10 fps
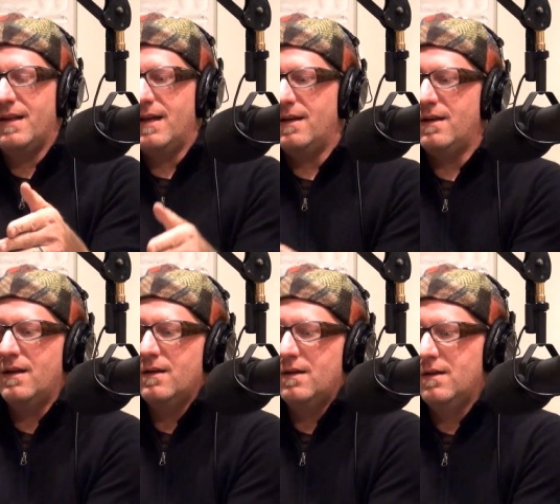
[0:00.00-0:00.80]
And
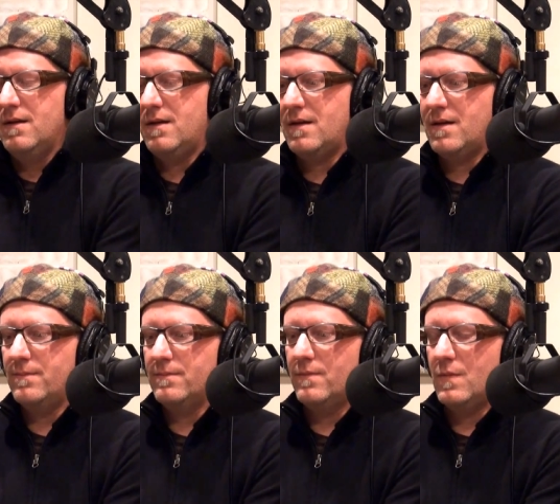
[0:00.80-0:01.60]
then
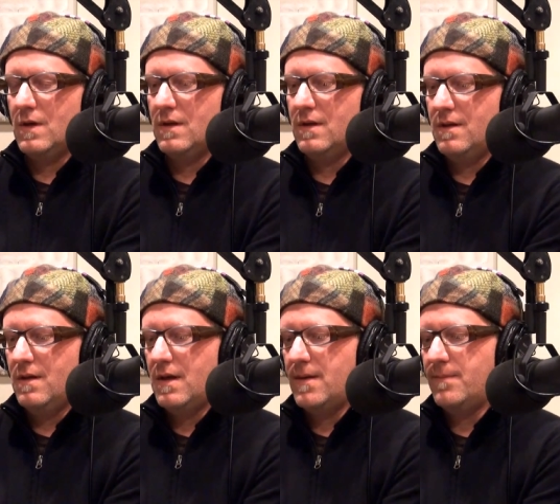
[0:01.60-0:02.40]
um, on
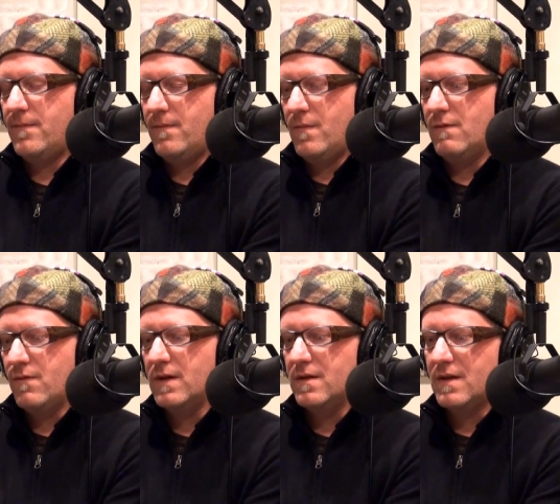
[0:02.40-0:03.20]
the the
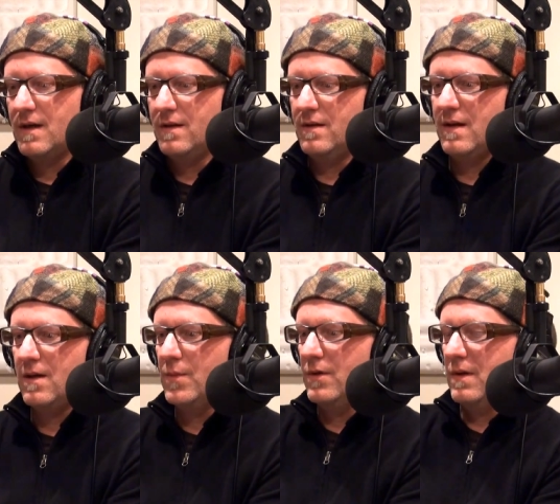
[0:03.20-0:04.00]
front side of the
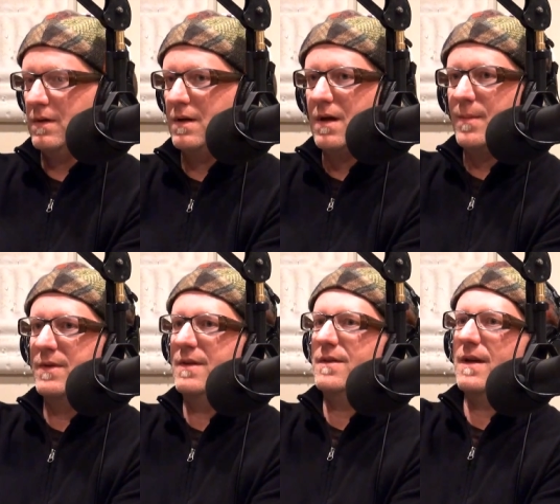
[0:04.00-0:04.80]
sound booth, on the
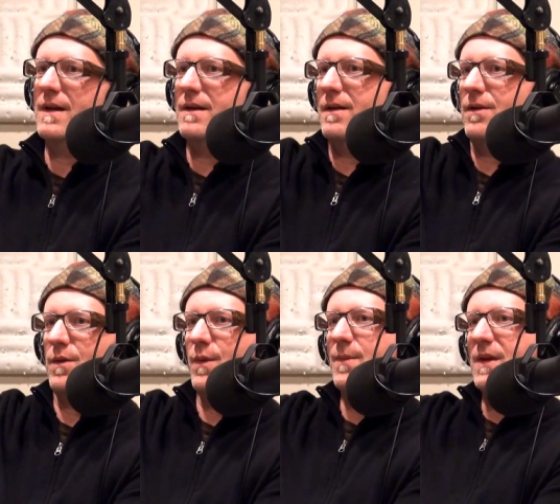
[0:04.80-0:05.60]
opposite side, another
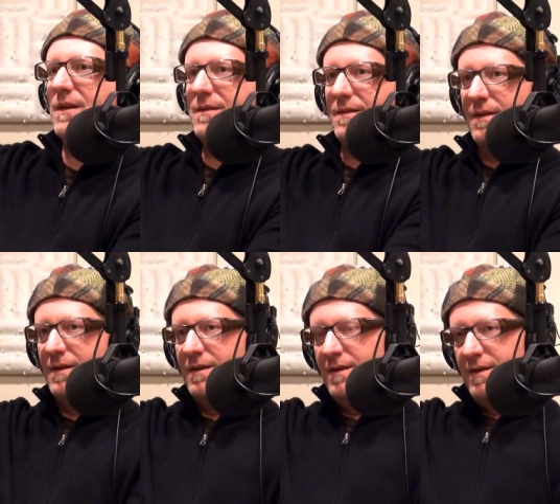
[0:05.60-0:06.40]
three piece
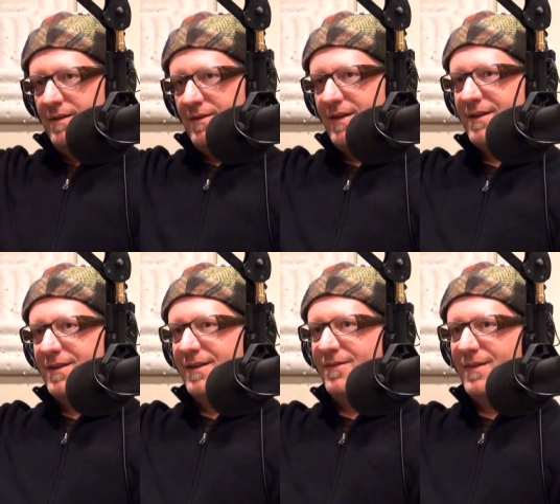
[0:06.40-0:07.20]

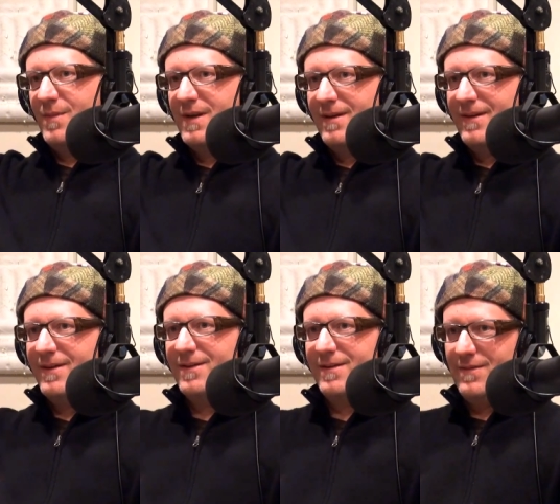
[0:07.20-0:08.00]
section of the
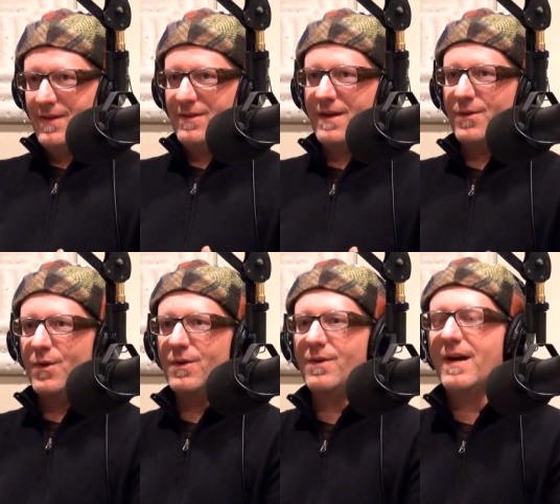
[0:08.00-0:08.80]
material of the
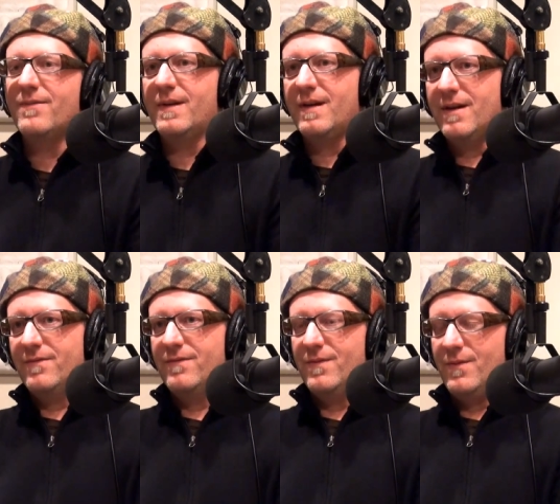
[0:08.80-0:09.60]
sound world graphic, kind
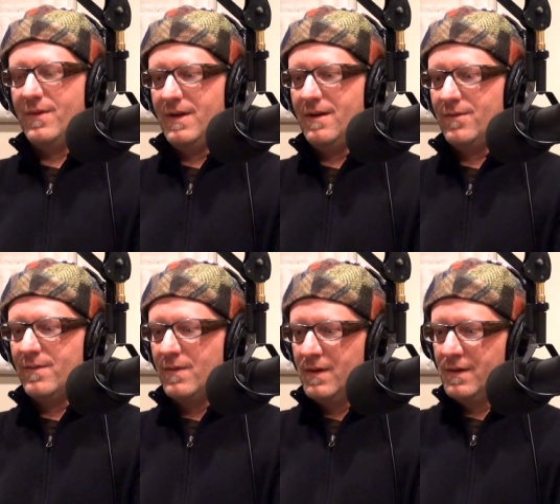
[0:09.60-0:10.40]
of, you know,
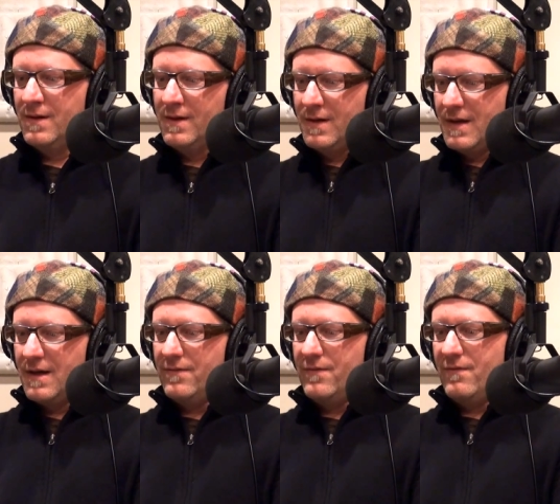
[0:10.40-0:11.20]

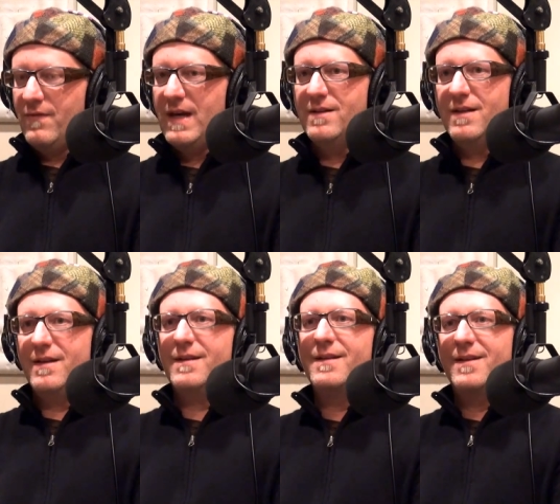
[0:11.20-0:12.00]
kind of fades
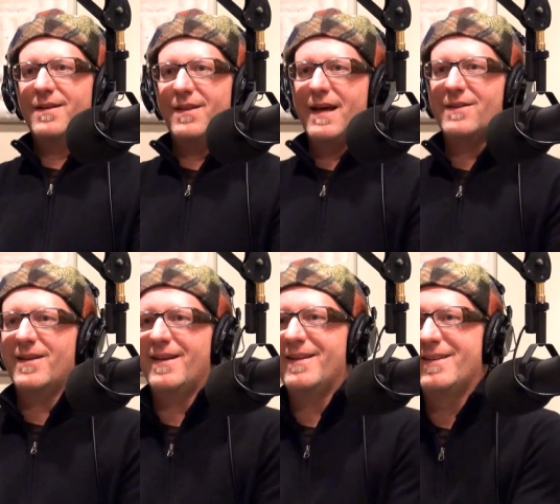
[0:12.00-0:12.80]
in that
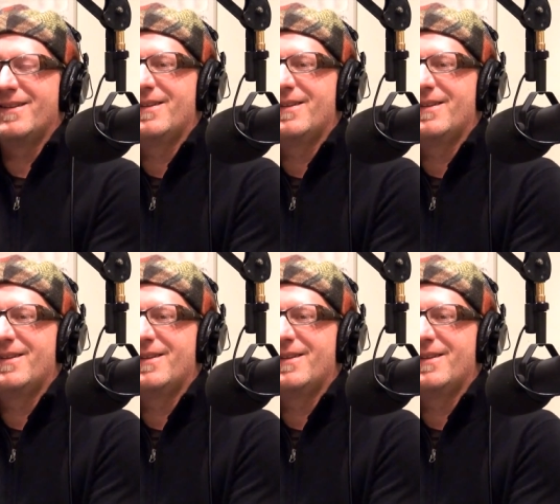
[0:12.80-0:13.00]
side.